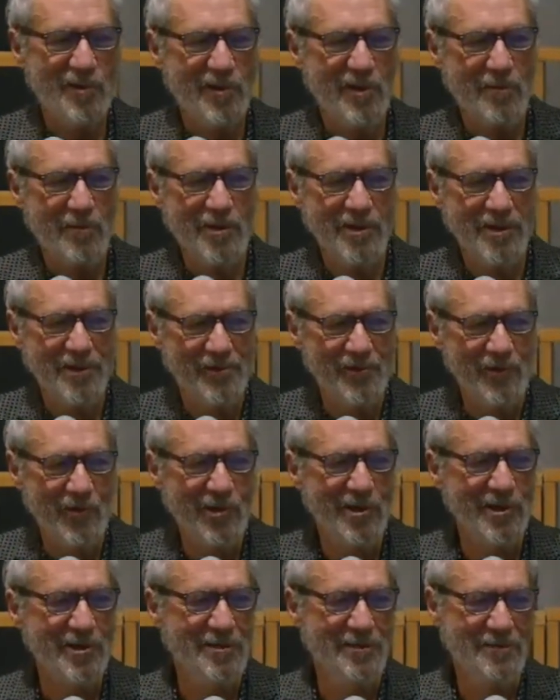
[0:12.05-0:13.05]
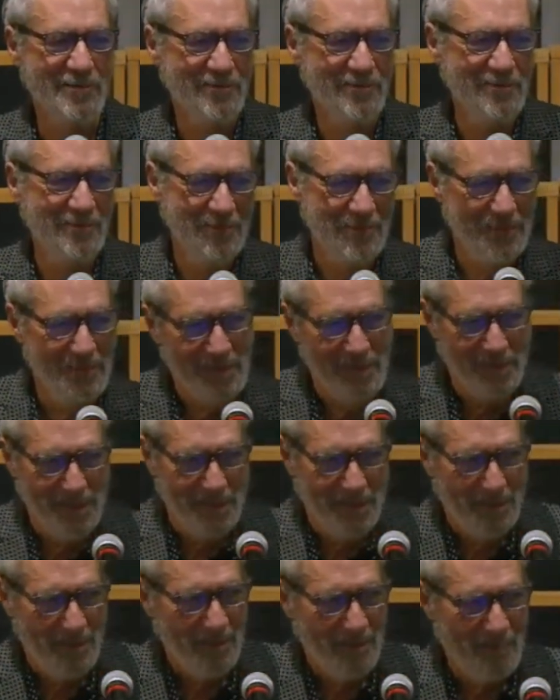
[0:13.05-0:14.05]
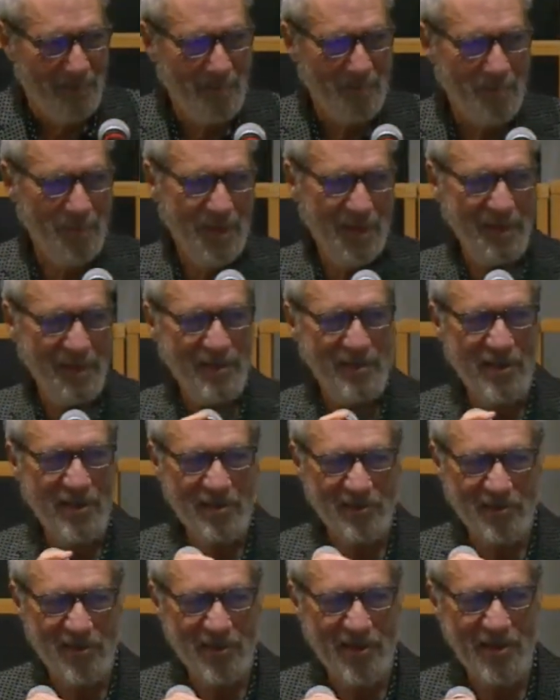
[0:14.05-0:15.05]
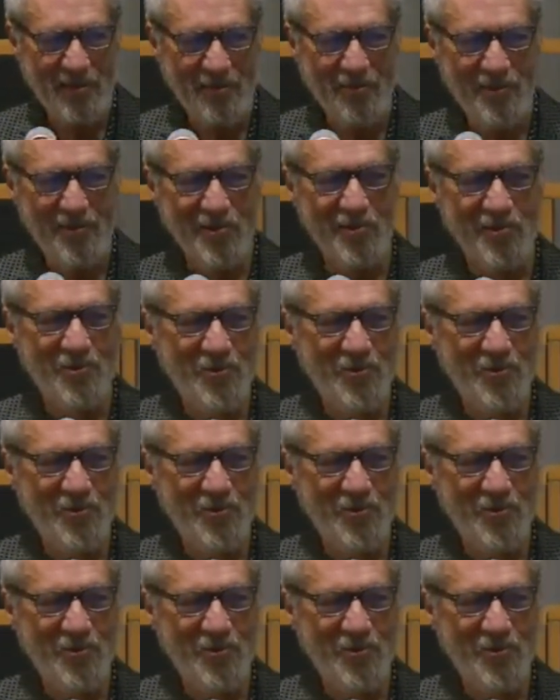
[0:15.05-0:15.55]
I really enjoyed being in Tuscany with you.